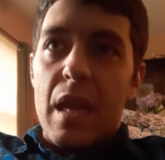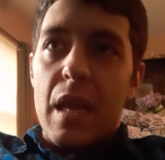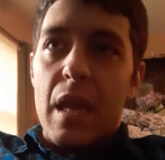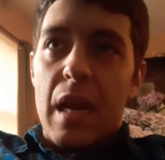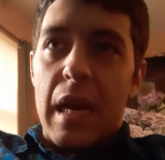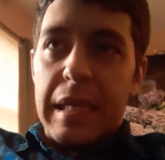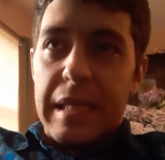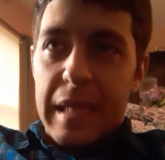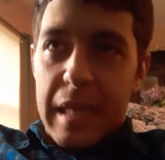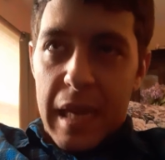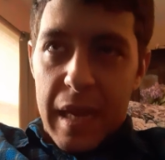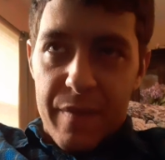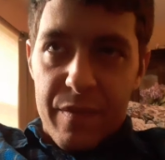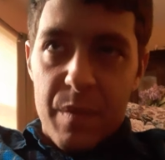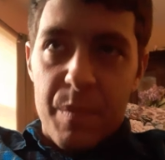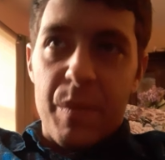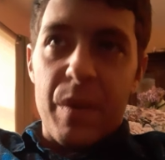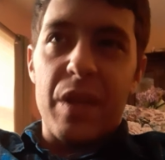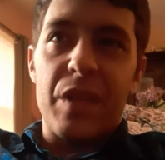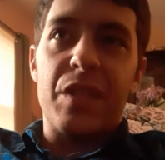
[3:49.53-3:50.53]
I did have
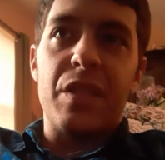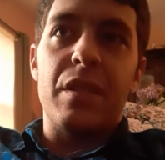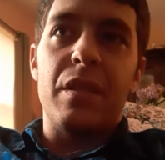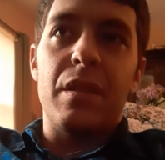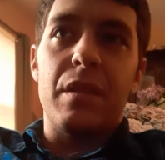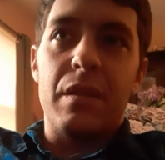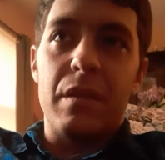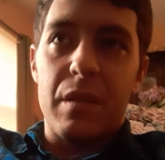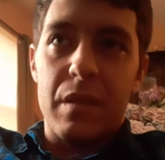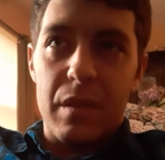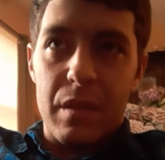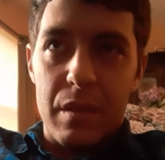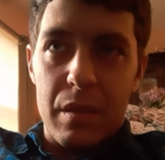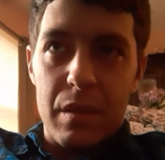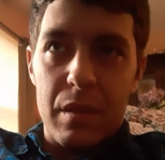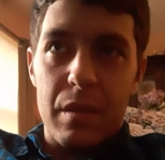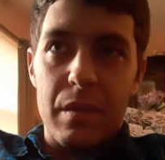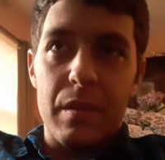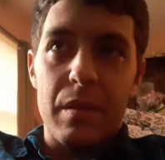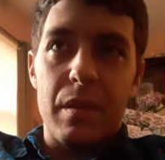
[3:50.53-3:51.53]
depression.
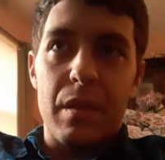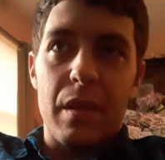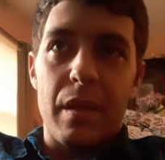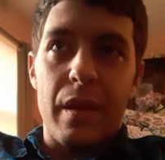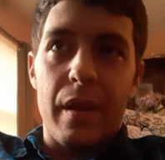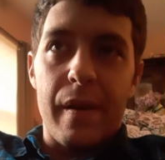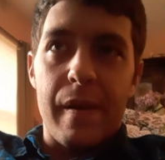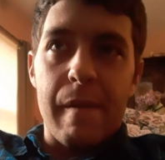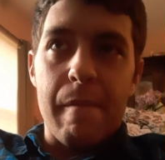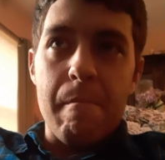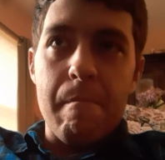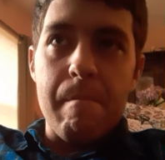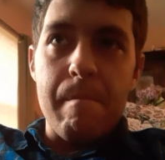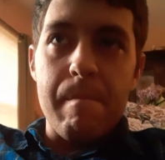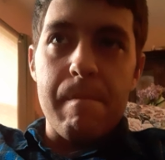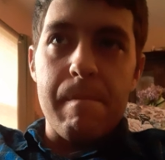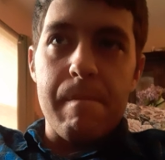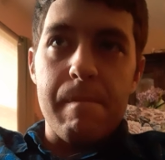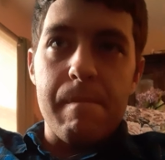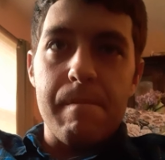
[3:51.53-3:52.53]
Wasn't
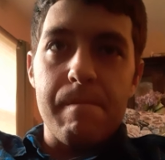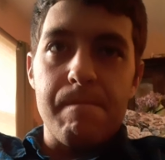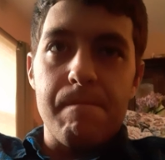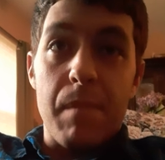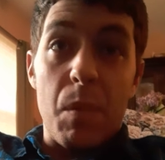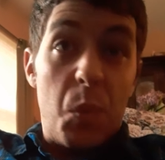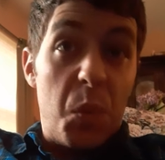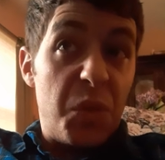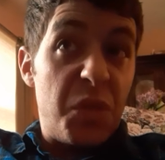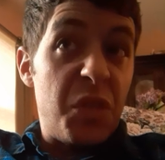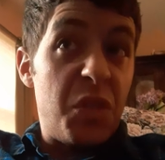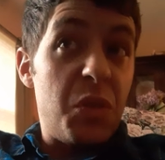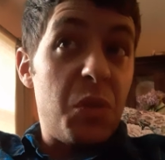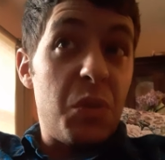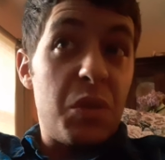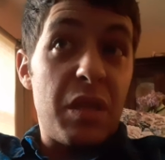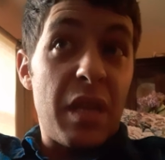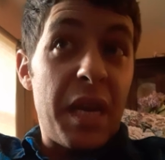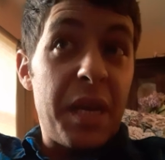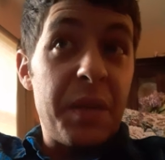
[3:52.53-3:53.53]

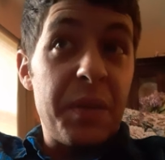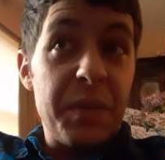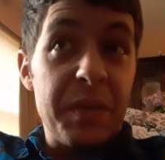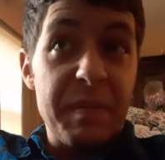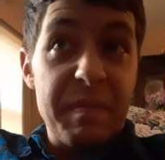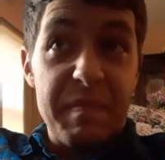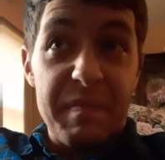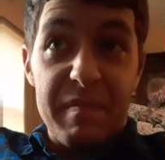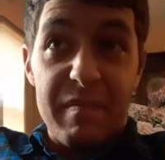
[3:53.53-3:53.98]
suicidal.